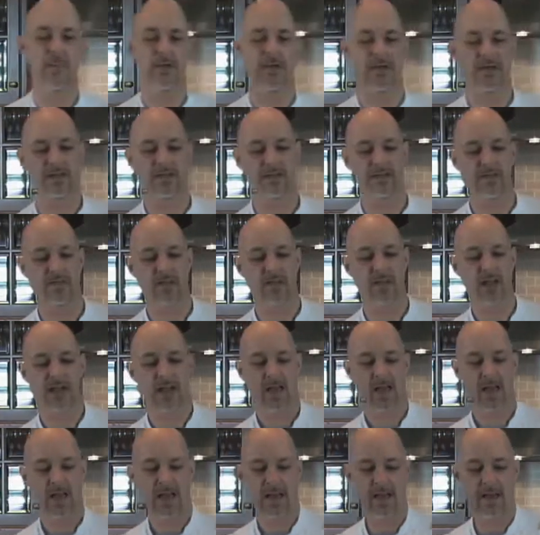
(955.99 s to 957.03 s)
minutes,
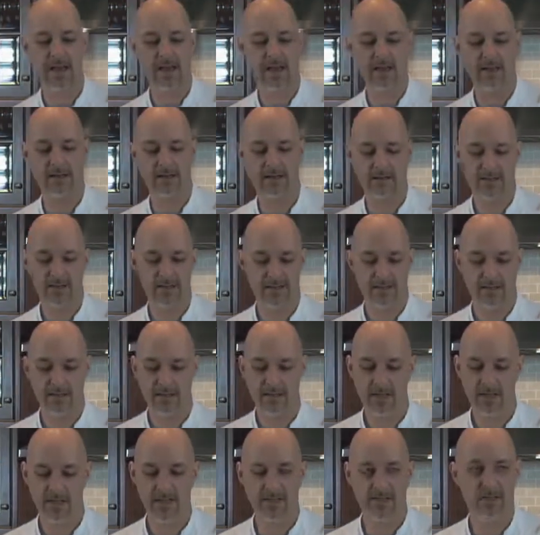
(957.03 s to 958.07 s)
and
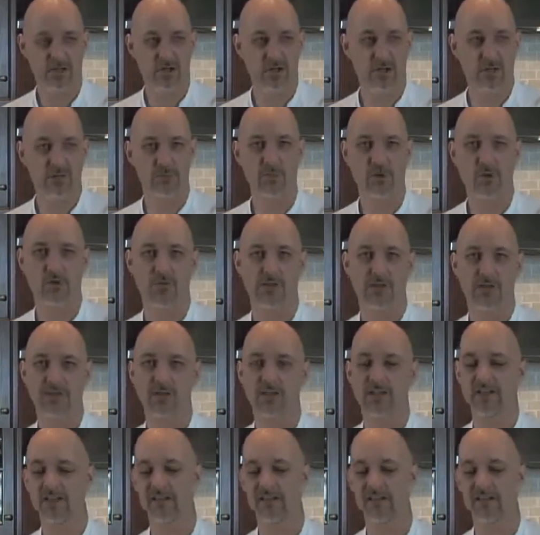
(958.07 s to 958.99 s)
it's cooked perfectly.